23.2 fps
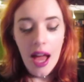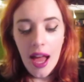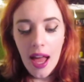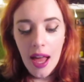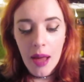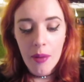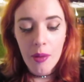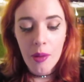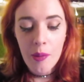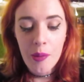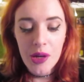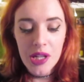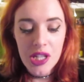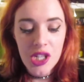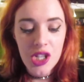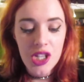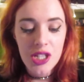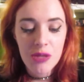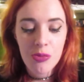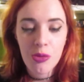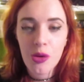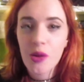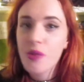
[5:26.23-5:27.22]
Um, but it's
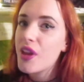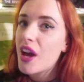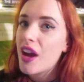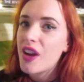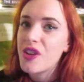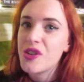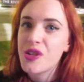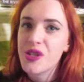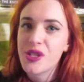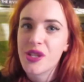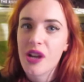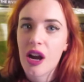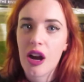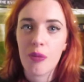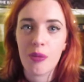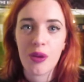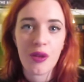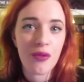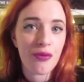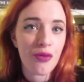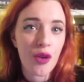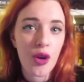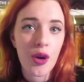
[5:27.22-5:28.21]
just one that I just thought would
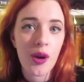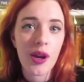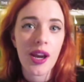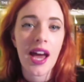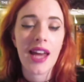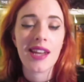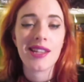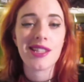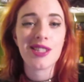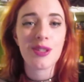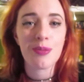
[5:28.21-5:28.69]
be fun and it's